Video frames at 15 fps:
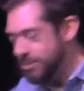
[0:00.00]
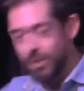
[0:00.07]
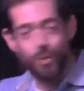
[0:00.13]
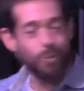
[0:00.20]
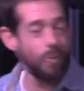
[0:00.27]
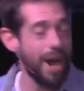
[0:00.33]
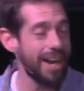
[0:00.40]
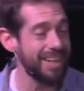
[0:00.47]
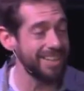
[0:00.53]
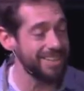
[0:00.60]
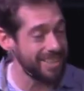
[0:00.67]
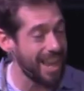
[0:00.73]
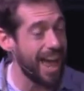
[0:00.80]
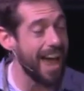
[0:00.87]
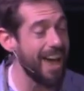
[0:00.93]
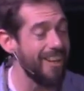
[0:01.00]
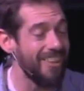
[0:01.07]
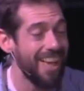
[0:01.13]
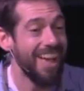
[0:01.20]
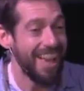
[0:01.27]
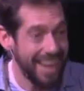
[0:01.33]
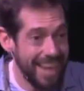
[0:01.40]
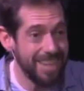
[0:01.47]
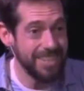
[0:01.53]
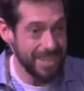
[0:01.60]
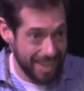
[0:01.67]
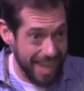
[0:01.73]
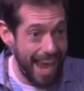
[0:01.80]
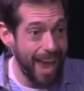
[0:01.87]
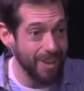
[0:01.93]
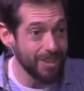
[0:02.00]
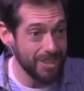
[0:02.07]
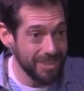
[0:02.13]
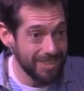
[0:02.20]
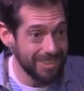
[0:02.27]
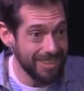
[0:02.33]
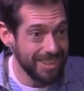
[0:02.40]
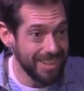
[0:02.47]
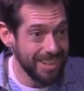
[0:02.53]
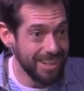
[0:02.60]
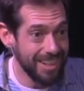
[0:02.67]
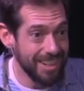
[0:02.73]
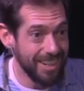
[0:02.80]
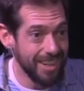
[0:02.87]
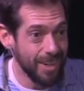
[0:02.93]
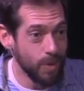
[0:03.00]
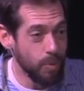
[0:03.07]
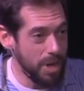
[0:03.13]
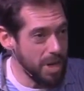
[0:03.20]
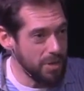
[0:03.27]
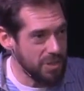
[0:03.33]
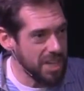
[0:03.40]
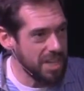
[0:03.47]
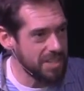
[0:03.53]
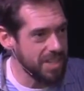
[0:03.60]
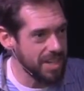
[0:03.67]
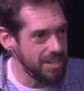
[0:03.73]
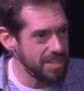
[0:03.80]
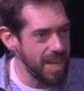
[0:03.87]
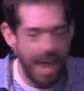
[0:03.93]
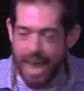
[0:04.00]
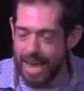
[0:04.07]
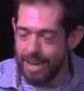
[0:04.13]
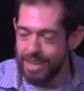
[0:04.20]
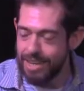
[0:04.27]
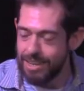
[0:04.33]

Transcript: to reconcile his account, what do you think he's going to say?